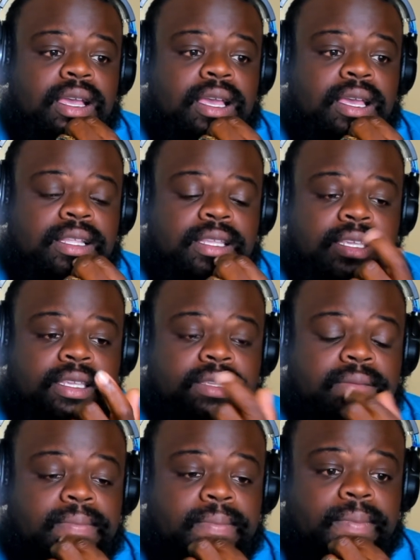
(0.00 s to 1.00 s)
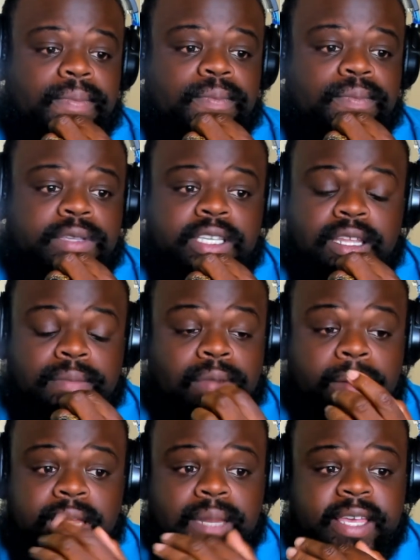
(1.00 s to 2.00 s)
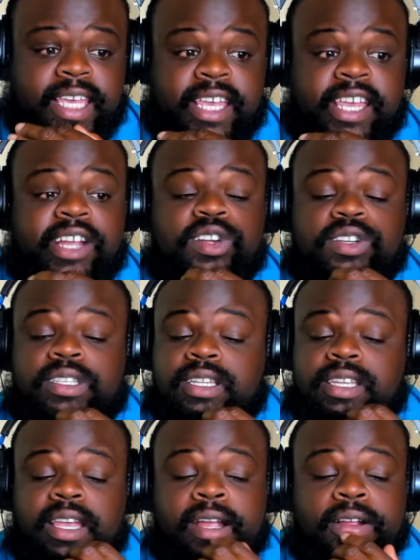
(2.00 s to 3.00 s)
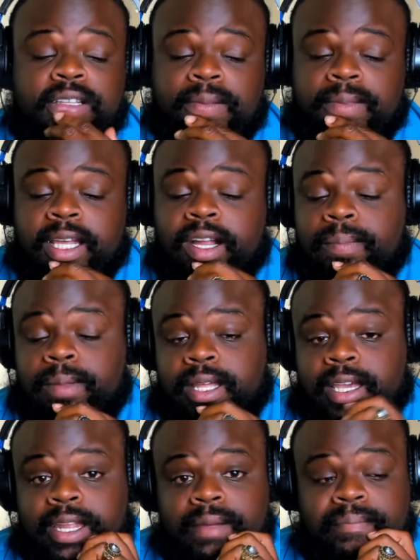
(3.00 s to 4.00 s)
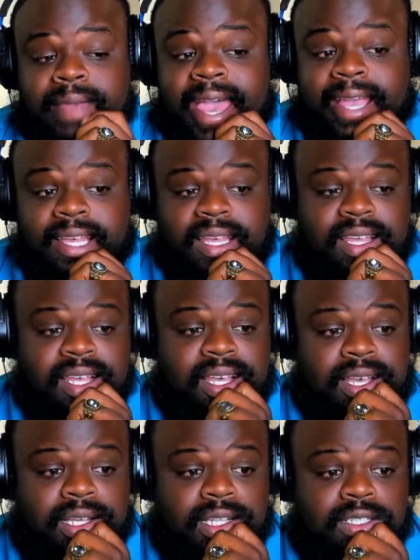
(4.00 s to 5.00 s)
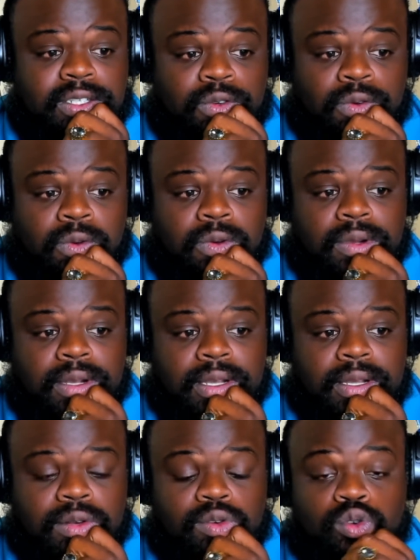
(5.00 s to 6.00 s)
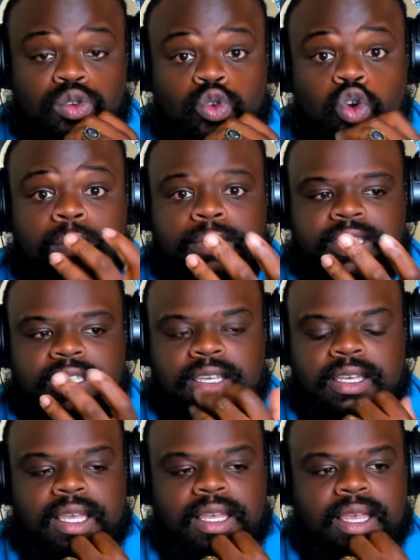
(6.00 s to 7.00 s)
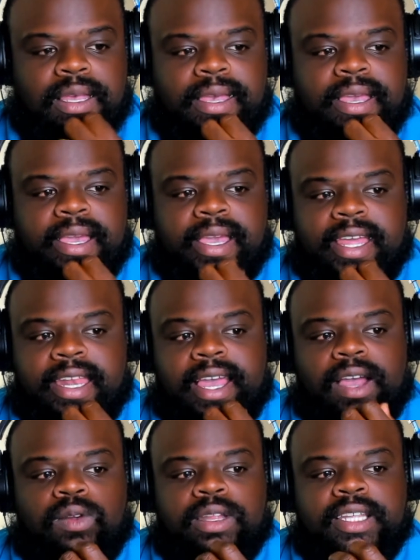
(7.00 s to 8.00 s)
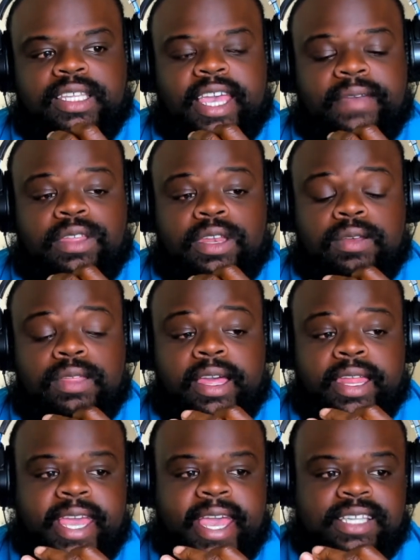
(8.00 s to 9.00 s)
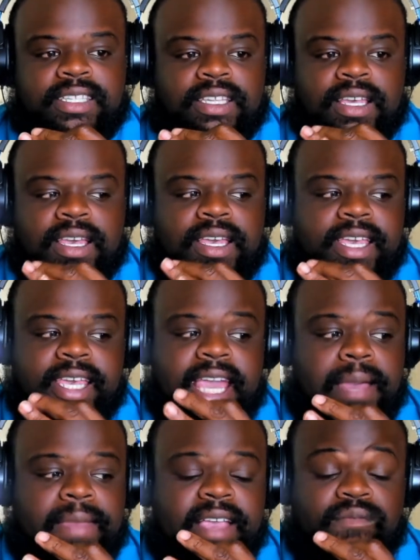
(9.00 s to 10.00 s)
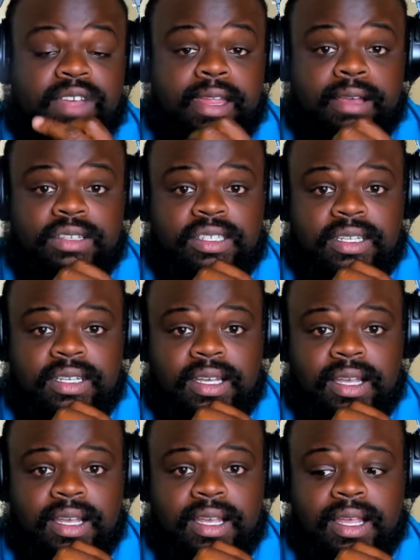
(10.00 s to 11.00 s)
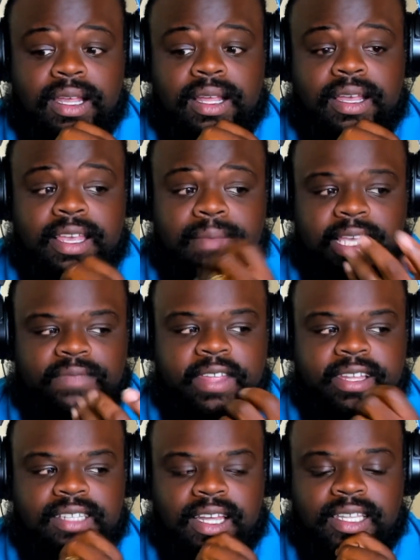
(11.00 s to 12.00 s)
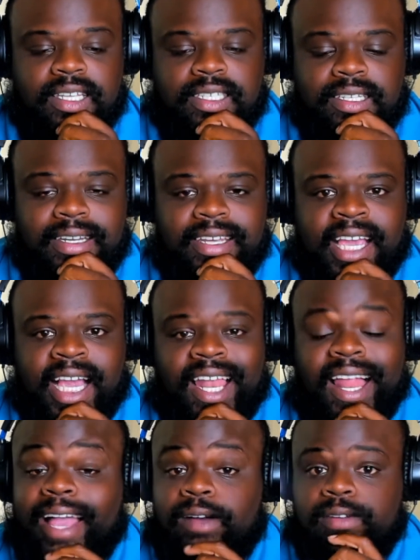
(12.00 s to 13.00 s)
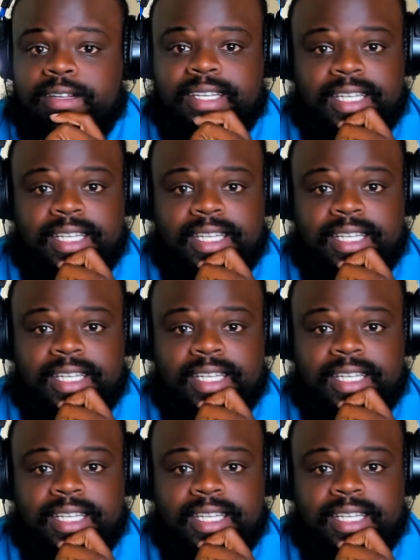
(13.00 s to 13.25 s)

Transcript: Cause he's it's gonna probably gonna be years and years of therapy to get him back to normalcy. And not only does he have to do that, he has to he can't make videos. He makes videos like this, he's gonna get clowned